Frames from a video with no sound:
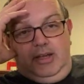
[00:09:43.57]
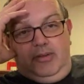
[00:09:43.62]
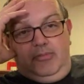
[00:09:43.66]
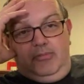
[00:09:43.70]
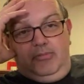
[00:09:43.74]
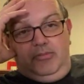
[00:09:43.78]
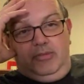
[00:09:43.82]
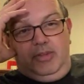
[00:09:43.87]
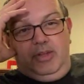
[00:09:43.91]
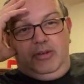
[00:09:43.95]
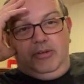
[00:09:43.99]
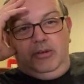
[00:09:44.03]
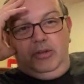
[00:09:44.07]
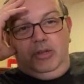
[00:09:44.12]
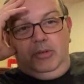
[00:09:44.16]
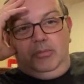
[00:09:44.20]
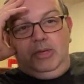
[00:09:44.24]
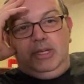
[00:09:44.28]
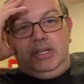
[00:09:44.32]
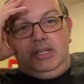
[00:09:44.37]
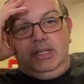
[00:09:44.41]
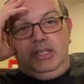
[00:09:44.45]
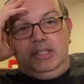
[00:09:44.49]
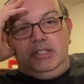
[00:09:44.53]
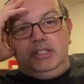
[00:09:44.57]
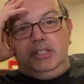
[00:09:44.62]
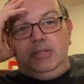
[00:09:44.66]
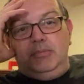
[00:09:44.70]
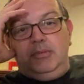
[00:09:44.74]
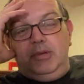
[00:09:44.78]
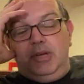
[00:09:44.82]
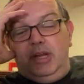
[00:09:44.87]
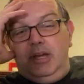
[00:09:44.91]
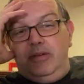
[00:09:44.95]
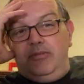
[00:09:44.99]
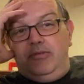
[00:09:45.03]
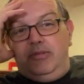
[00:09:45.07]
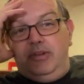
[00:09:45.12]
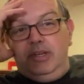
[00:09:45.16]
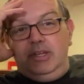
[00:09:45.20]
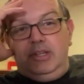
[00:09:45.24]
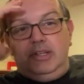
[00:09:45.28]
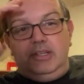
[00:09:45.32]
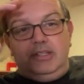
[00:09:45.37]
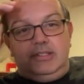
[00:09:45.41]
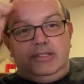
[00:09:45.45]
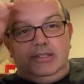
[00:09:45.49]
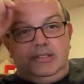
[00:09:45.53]
They're all a bit glitchy, but
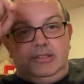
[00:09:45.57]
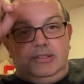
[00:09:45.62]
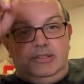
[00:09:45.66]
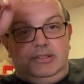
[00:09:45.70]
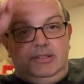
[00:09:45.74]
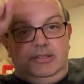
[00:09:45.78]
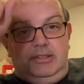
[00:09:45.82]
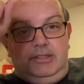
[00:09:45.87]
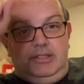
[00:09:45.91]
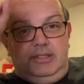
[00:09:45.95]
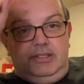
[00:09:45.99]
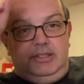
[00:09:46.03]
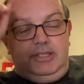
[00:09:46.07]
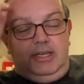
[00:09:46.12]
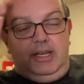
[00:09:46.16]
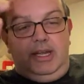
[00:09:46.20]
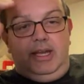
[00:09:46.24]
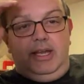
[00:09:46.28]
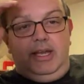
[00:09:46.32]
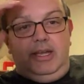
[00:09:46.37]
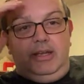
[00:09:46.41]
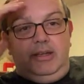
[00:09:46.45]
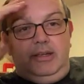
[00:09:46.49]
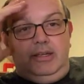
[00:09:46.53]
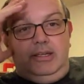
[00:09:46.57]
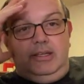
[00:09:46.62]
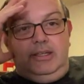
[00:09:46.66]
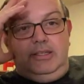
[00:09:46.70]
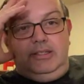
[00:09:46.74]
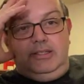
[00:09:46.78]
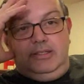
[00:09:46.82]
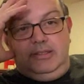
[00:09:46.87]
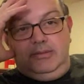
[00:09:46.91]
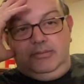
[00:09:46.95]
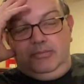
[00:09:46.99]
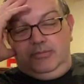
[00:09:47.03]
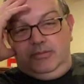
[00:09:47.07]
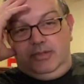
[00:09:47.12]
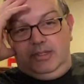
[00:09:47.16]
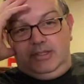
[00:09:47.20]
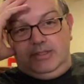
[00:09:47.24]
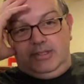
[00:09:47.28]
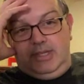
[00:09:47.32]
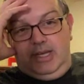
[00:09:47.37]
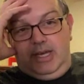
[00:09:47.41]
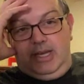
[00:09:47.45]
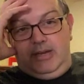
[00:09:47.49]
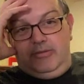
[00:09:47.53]
hopefully today is in the
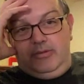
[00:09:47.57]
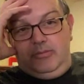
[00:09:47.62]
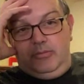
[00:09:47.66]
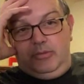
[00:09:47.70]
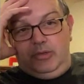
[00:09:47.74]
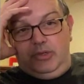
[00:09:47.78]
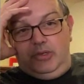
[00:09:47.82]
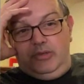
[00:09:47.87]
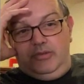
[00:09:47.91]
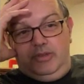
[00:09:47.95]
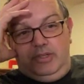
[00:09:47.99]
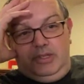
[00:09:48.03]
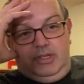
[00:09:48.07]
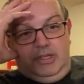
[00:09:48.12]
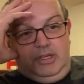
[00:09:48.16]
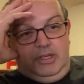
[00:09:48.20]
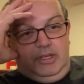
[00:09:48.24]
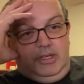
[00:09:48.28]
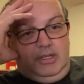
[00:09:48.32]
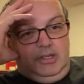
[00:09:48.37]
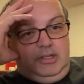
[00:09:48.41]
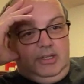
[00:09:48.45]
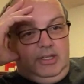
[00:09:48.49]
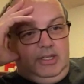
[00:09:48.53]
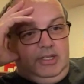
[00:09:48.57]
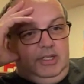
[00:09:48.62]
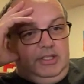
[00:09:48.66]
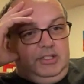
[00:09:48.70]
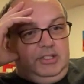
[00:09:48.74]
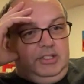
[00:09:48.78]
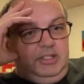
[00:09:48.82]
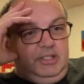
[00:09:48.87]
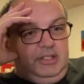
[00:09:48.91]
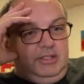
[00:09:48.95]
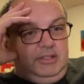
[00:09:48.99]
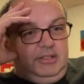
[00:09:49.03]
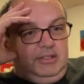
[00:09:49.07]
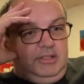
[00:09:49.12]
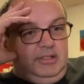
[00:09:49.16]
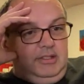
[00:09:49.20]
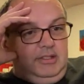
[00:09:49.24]
start of improving the glitchiness.